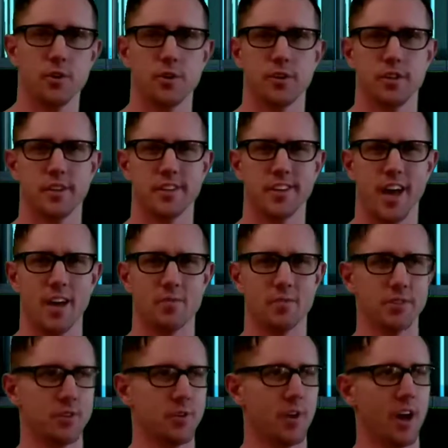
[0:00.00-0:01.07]
The tide
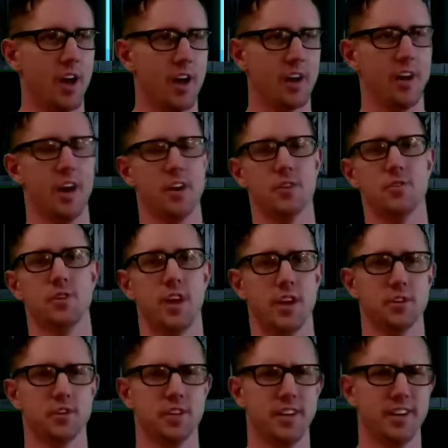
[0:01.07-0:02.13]
was so high, I couldn't
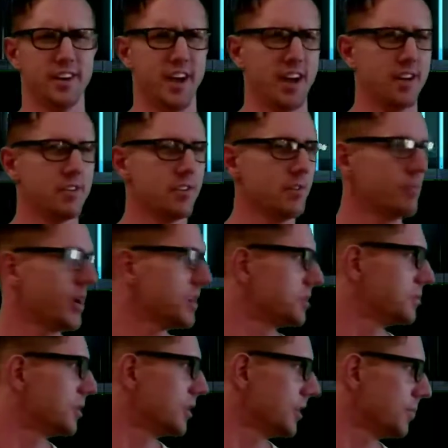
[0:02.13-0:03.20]
actually get an accurate
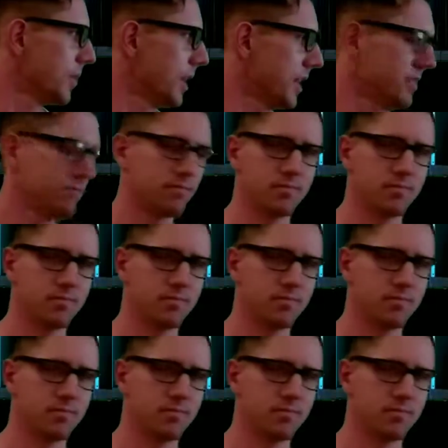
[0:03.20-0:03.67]
measurement on my,